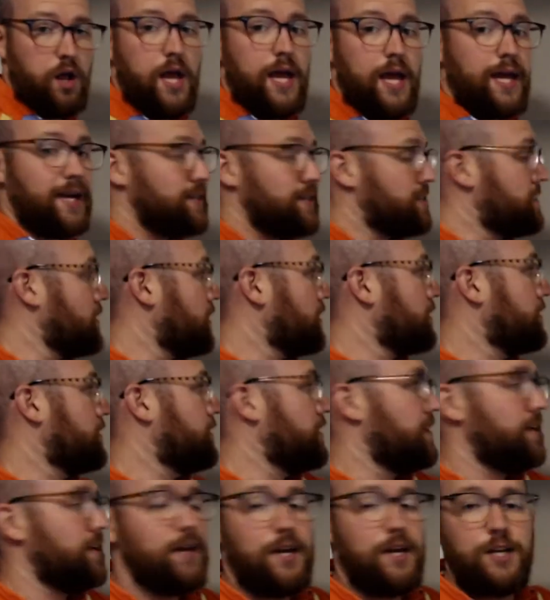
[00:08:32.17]
Because
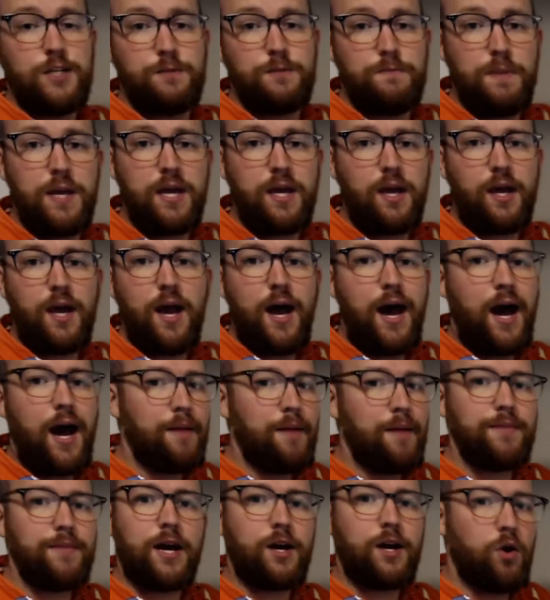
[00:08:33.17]
technically speaking,
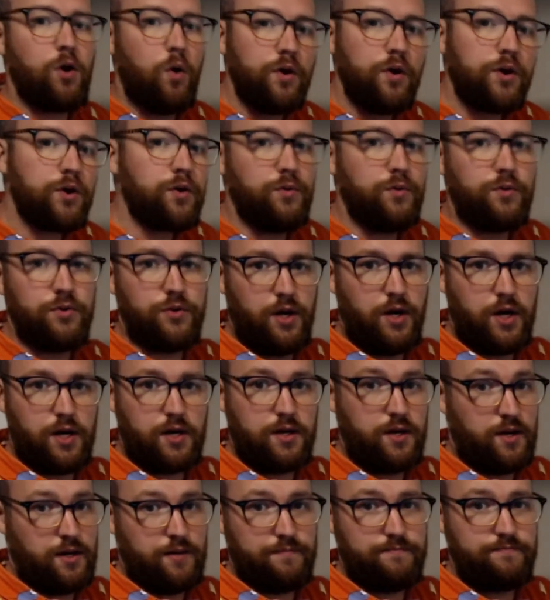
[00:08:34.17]
I'm not going to
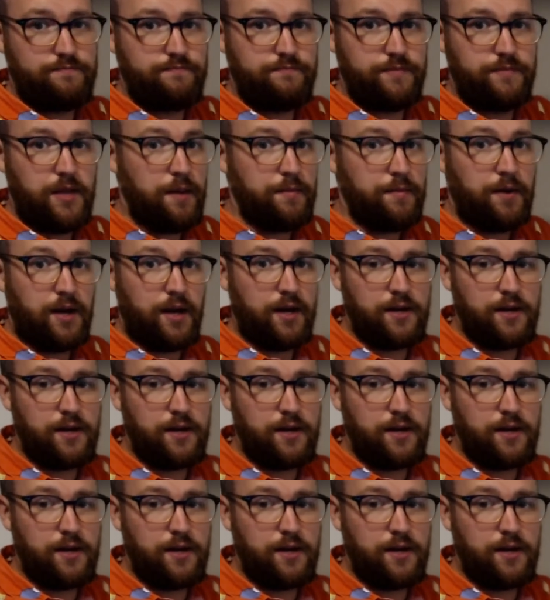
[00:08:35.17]
google.com, am I?